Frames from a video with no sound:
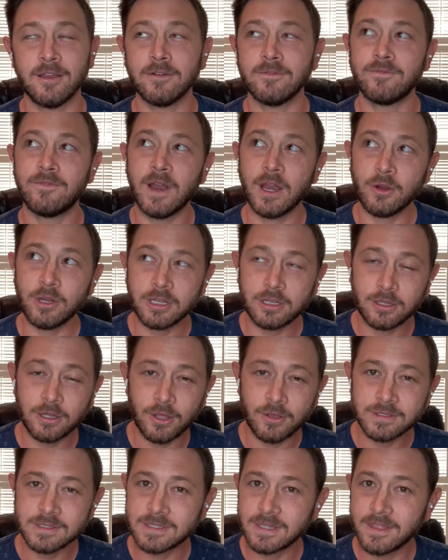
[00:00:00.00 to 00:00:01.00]
Very
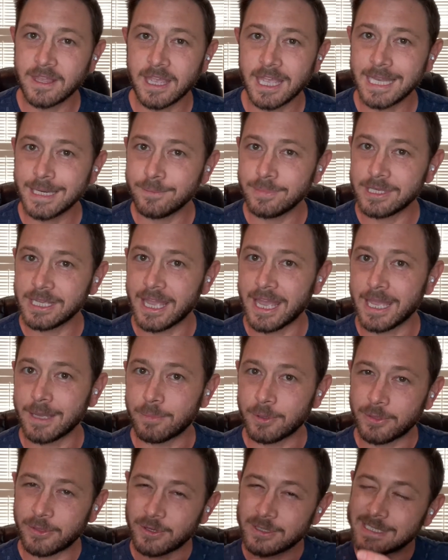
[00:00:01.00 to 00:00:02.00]
close to the NBA,
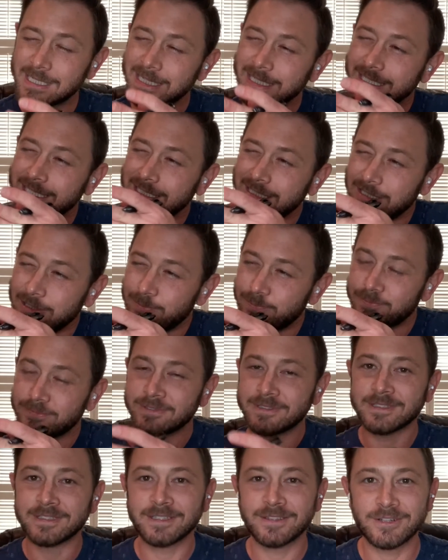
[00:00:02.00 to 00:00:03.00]
but there's
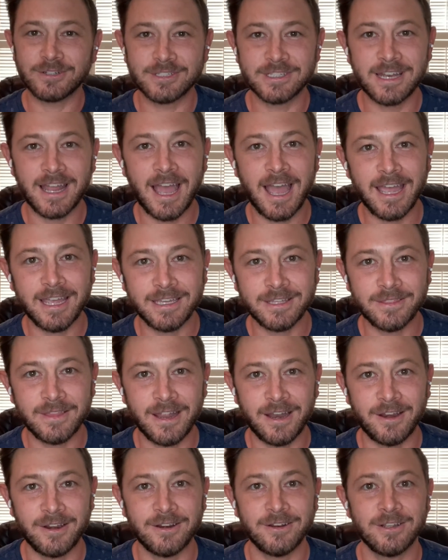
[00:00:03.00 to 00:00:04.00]
an I in
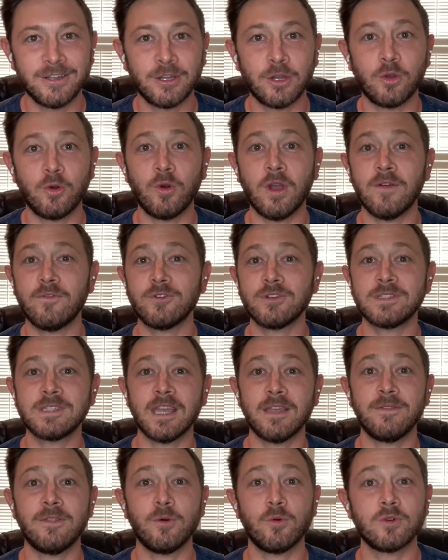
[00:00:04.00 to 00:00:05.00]
there. Whoever
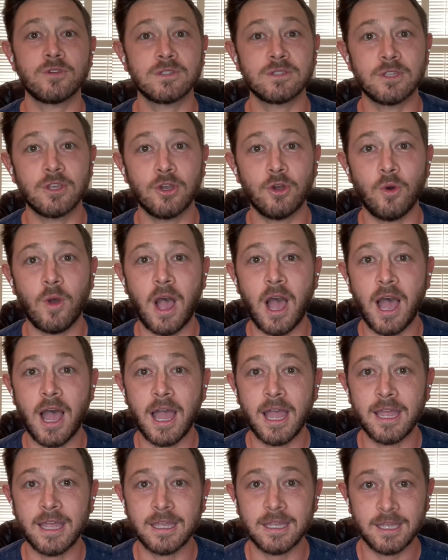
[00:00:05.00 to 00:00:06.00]
said there was no
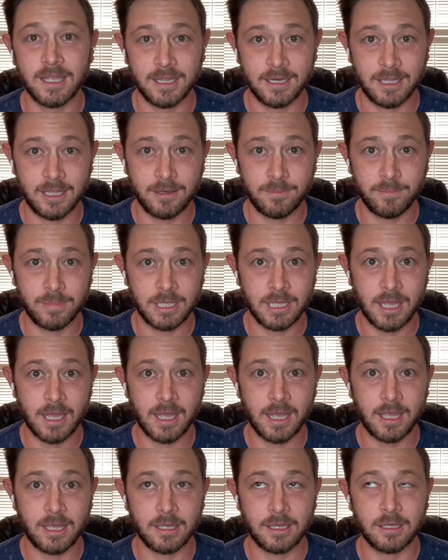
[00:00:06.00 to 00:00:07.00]
I in
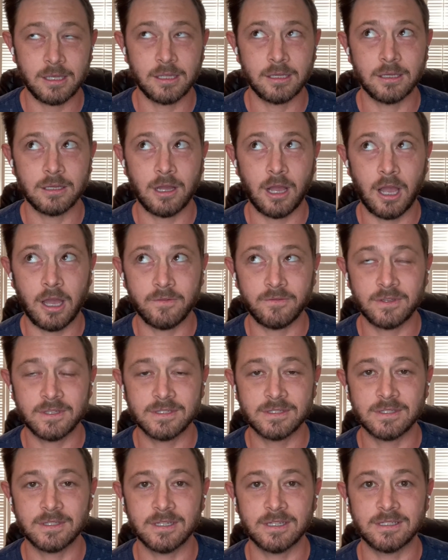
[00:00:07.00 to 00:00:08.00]
NBA
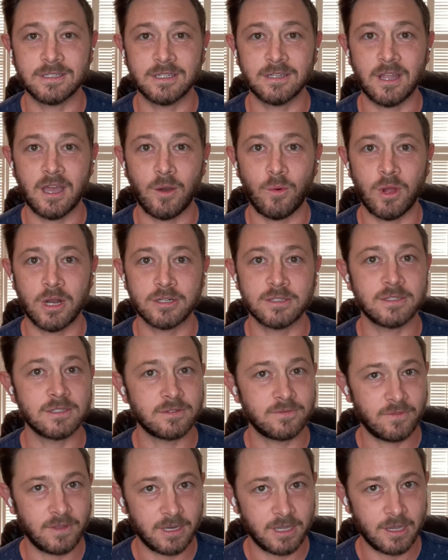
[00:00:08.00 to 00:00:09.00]
obviously did not watch this
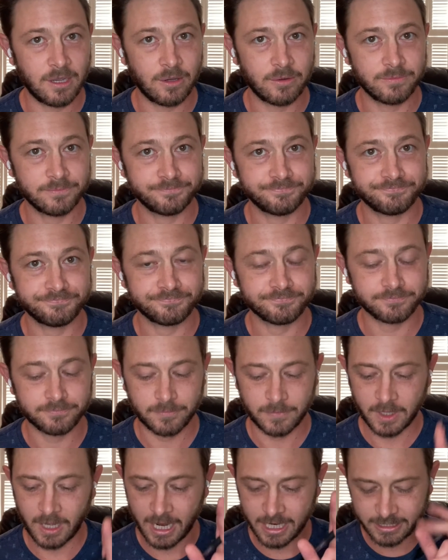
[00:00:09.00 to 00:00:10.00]
video.
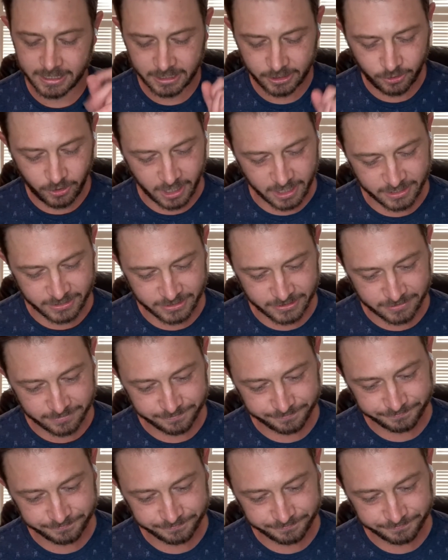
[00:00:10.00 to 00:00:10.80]
I digress.